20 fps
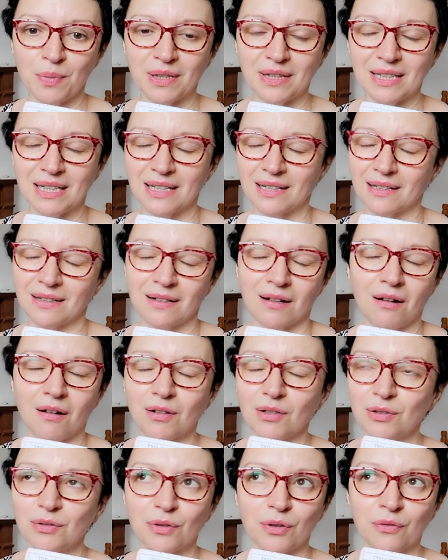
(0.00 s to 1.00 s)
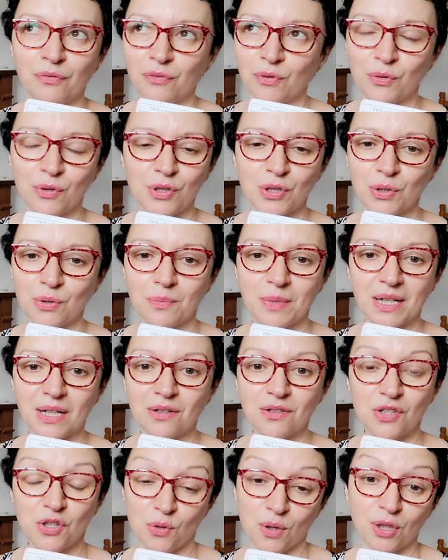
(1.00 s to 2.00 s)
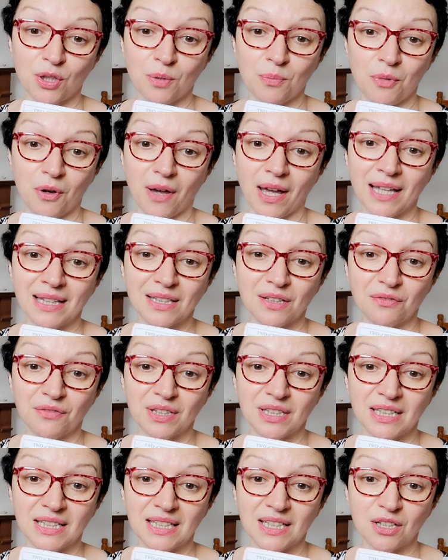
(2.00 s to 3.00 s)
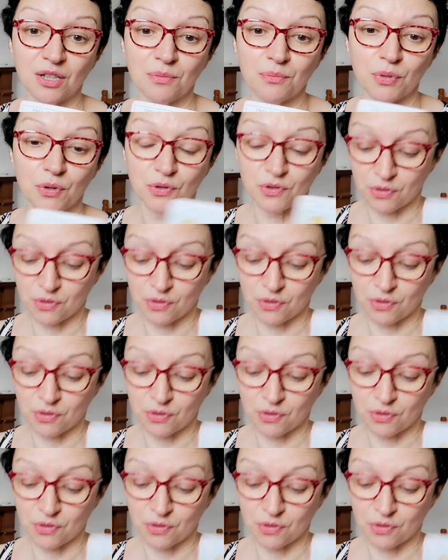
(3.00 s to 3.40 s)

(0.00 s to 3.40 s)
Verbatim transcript: but they can't avoid you because you are number eight infinity number.